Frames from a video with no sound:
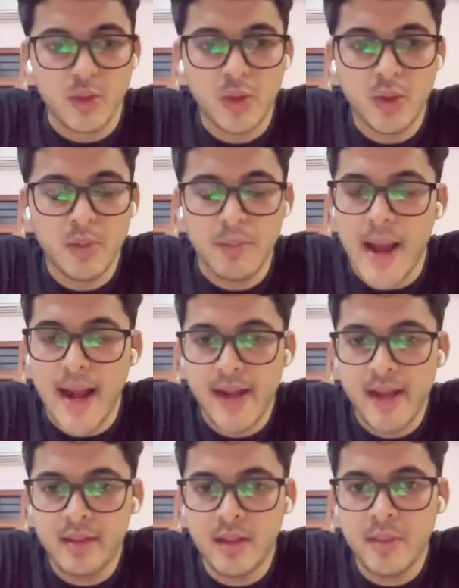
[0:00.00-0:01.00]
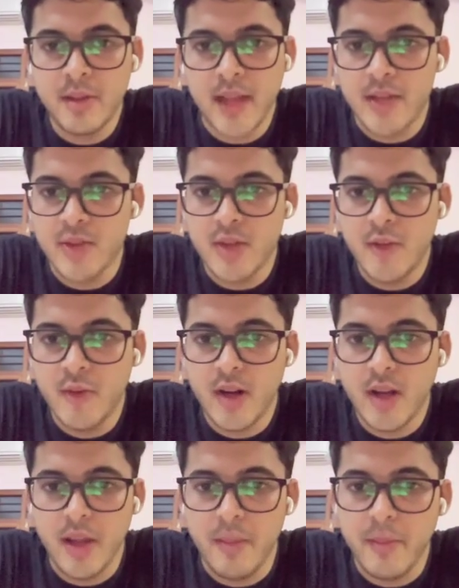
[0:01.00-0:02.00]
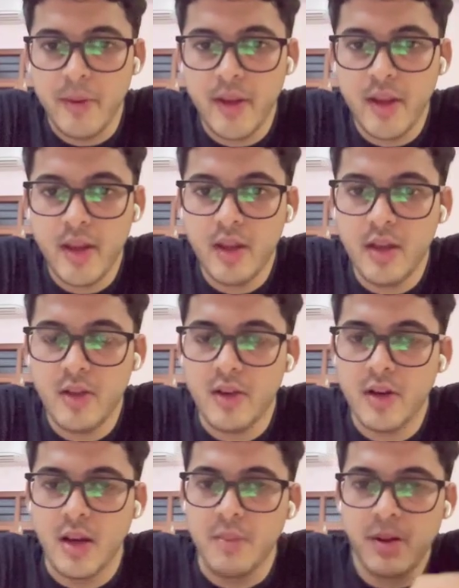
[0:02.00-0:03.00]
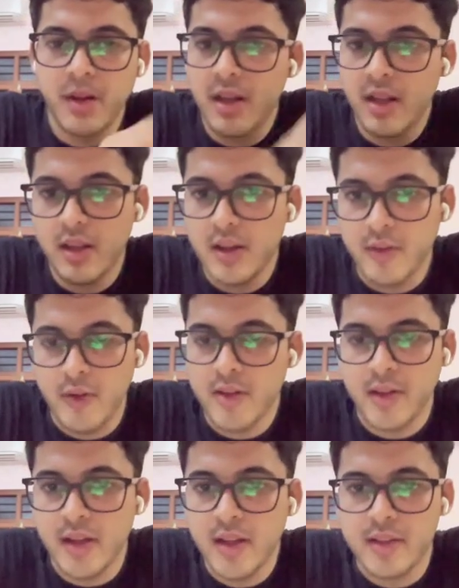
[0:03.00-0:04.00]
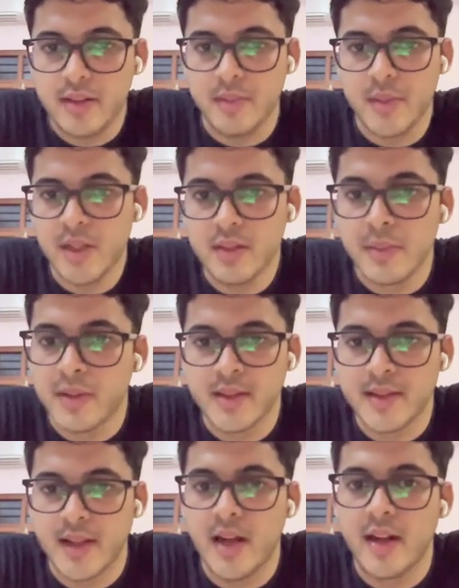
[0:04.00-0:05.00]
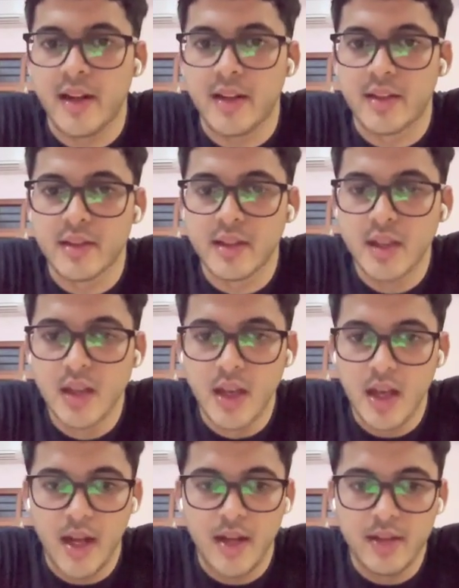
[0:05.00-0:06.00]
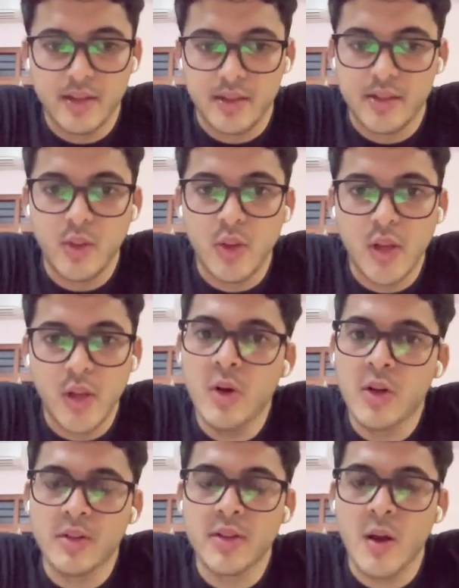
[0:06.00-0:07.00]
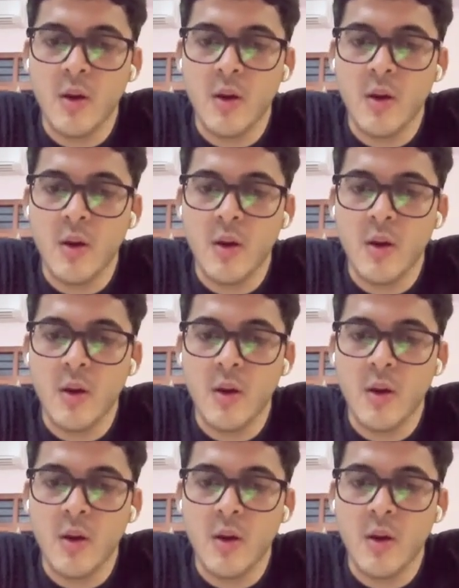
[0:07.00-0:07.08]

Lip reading: BAAT exam is actually for a MBA, completely for a single stream, that's business analytics, and this is the only course